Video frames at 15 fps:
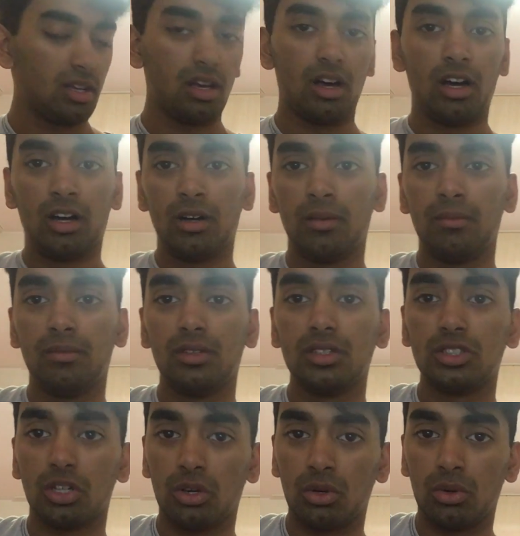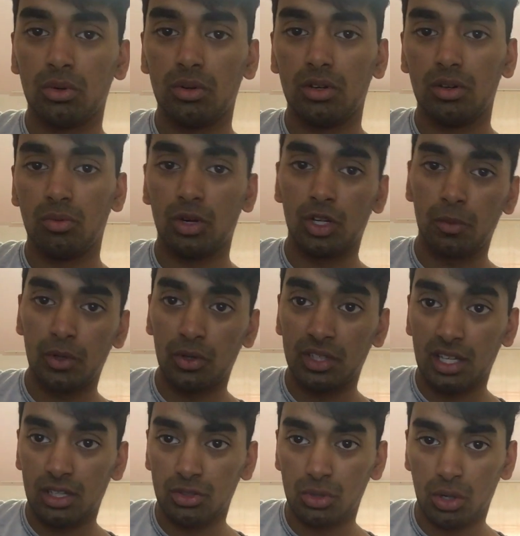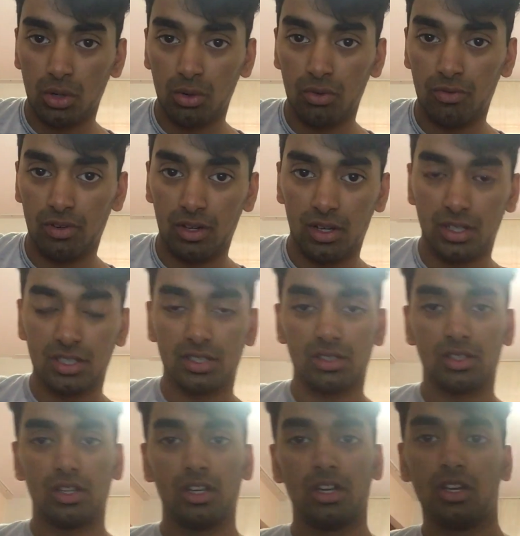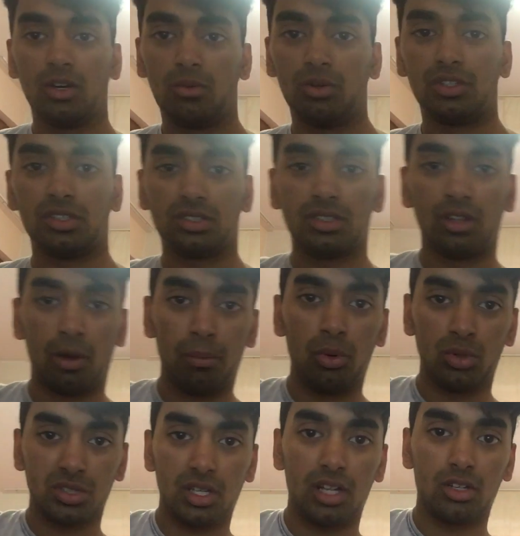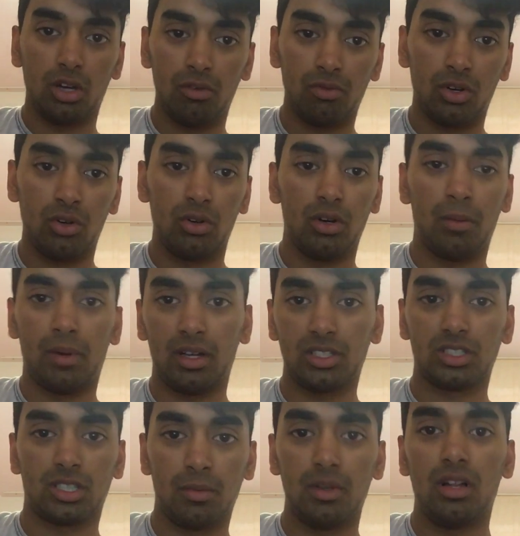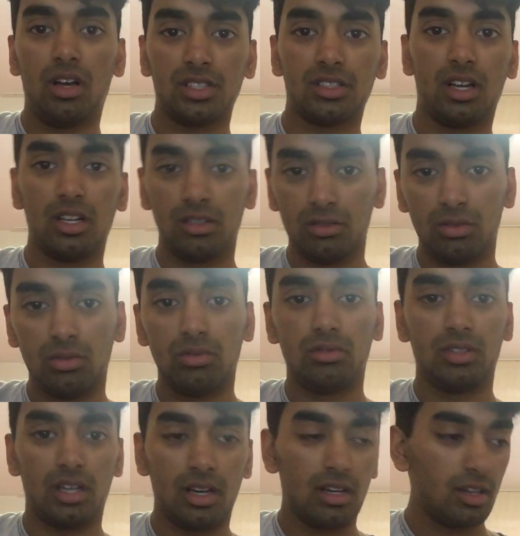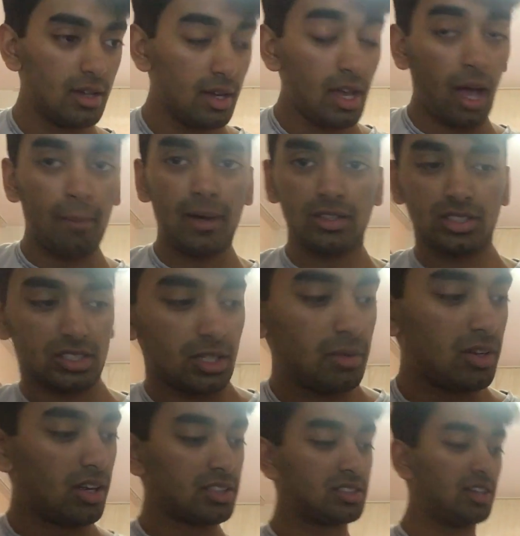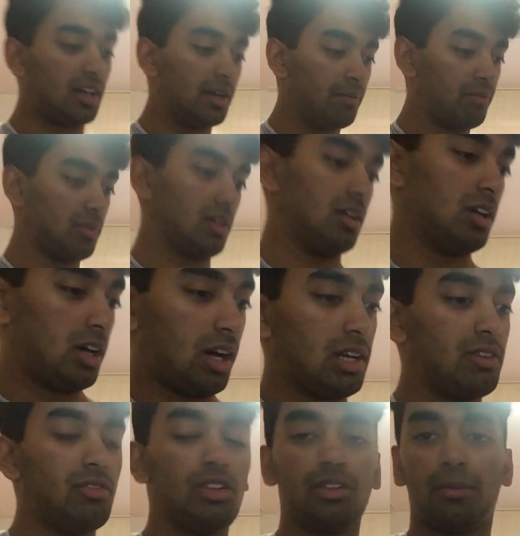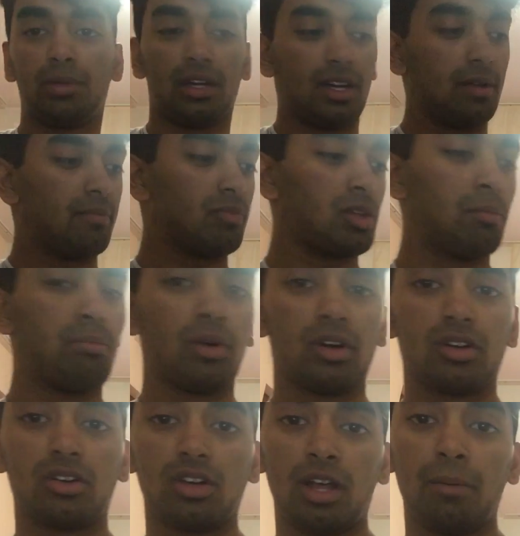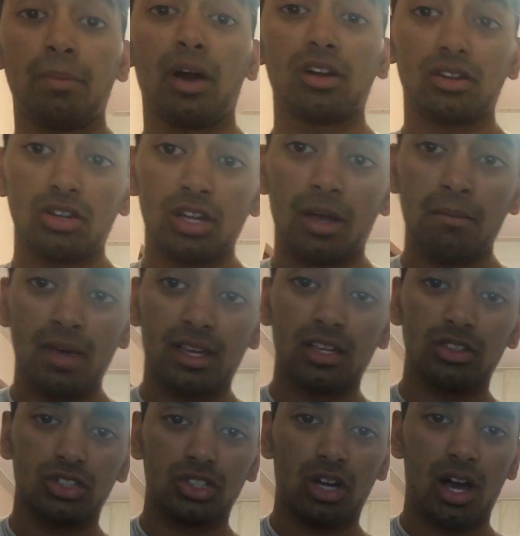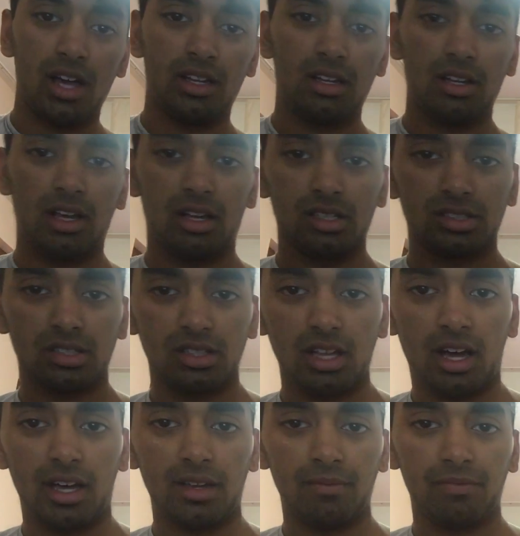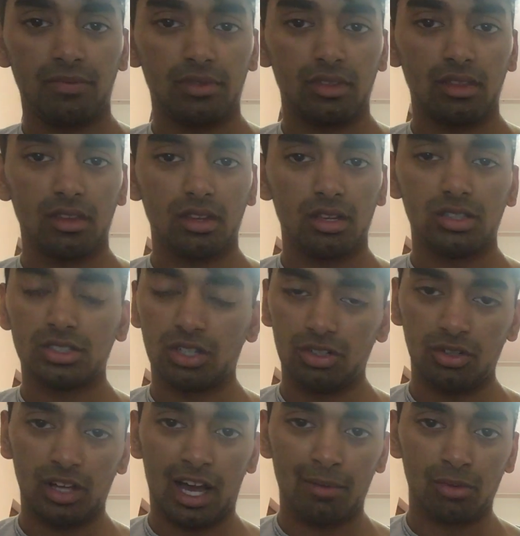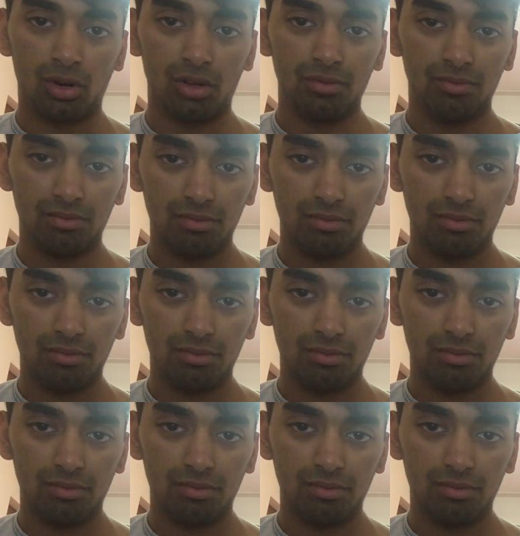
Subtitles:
So we're going to be doing the intro first, which is, poolside convo about your summer last night. Ooh, yeah, about your summer last night. I'll give you no play, but could I make it shine last night? So you do a hammer on,